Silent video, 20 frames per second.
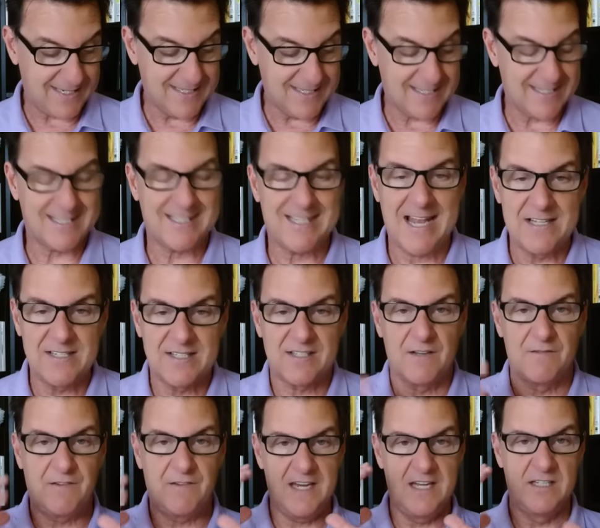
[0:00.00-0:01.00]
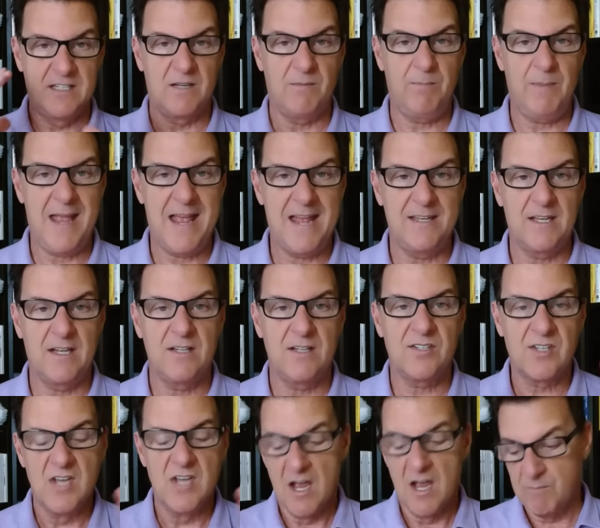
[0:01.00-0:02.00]
is a sense of
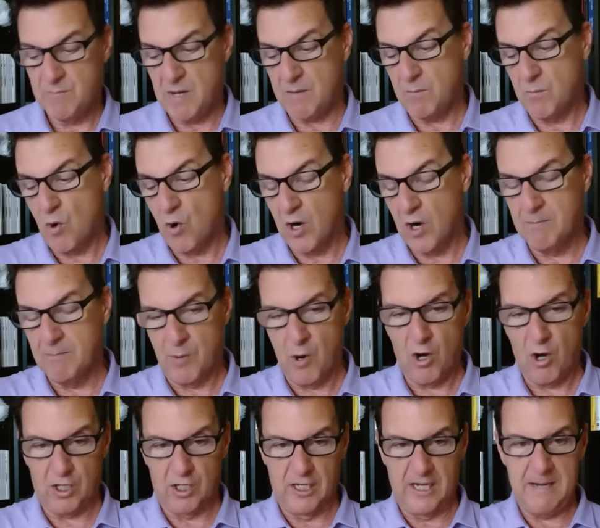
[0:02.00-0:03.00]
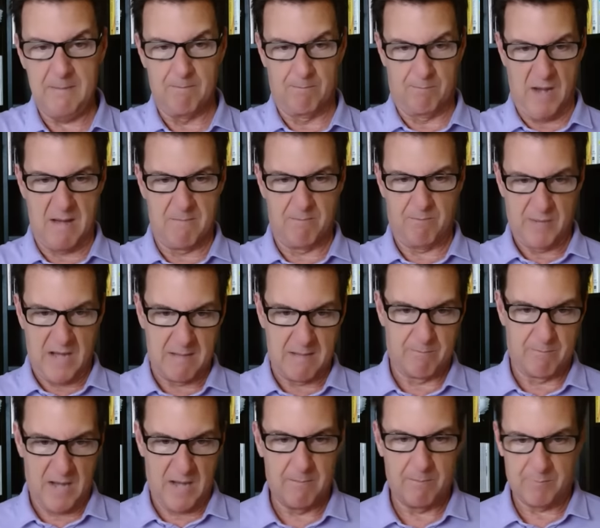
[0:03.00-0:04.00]
independence, but more importantly, bump,
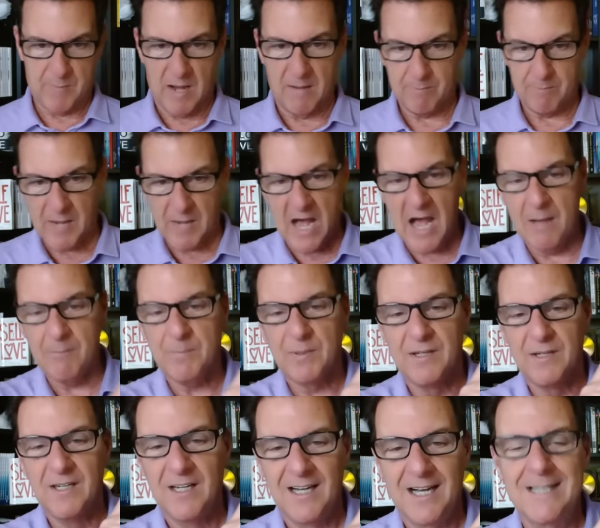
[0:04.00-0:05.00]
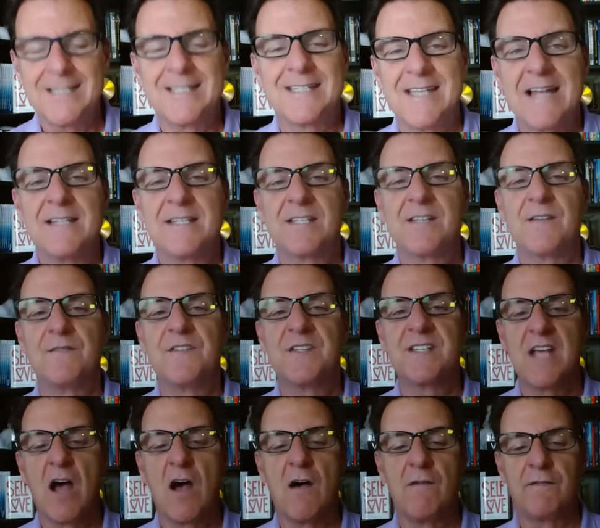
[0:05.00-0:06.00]
bump, bump, bump, bump, a sense of
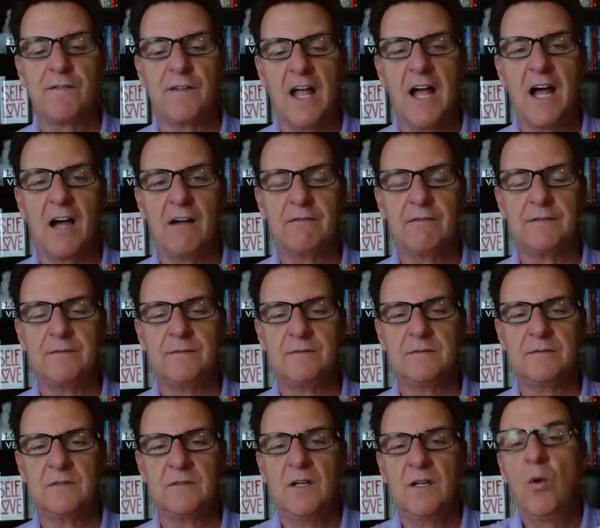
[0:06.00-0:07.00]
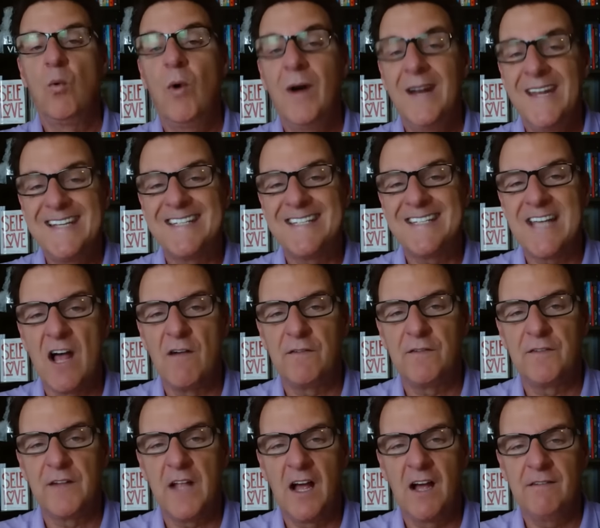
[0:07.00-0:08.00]
self-love. What is
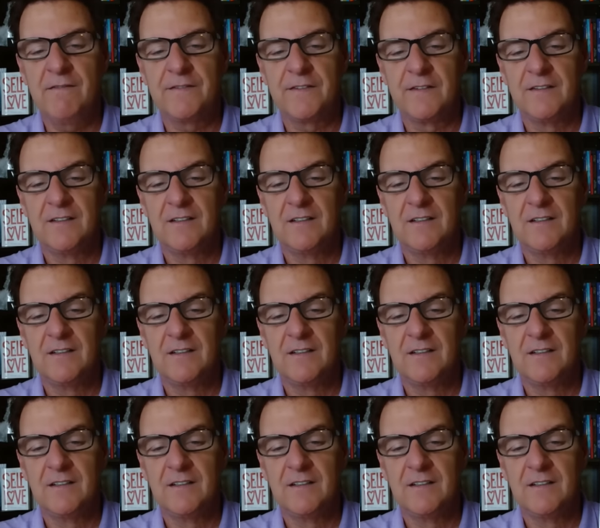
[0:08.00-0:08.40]
self-love?